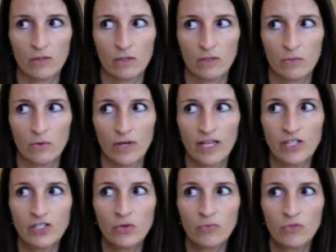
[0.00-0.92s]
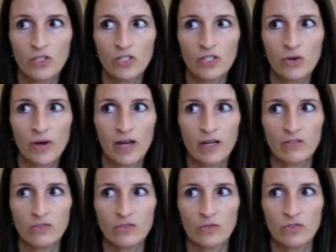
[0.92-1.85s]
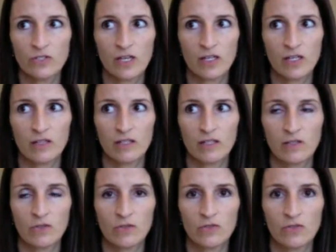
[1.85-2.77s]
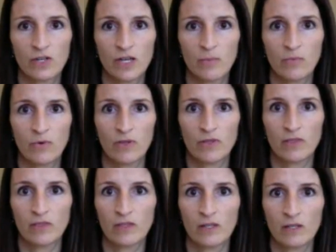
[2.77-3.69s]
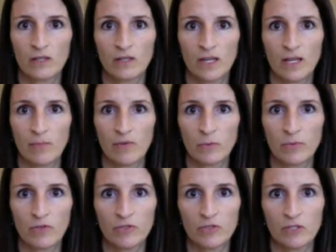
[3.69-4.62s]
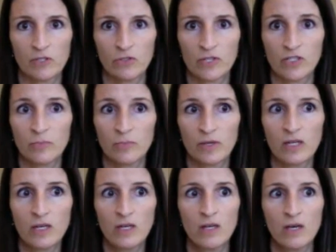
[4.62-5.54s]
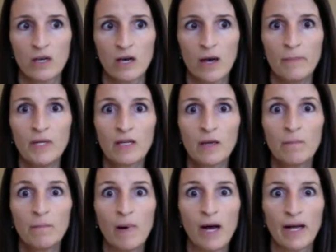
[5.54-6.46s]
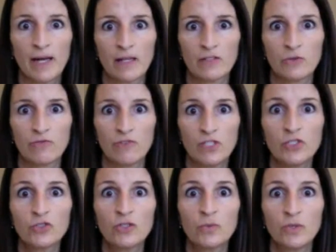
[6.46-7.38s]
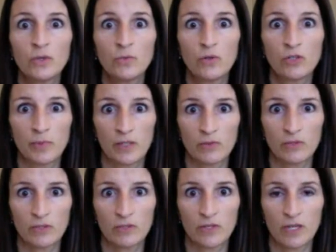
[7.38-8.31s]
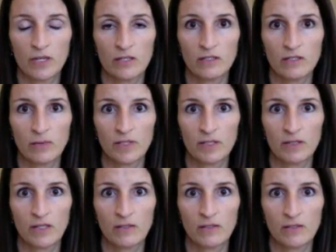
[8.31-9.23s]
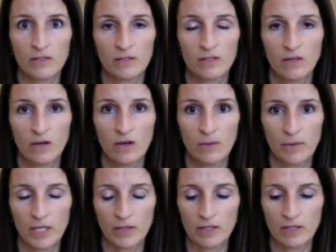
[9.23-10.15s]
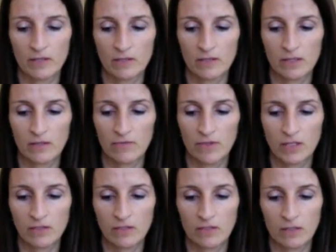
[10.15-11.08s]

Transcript: Well, I guess you don't really know how to associate the username with the name of the person on your list, but I'm going to combine it. So eventually we will be able to do that. It is something that's on my list of things to do.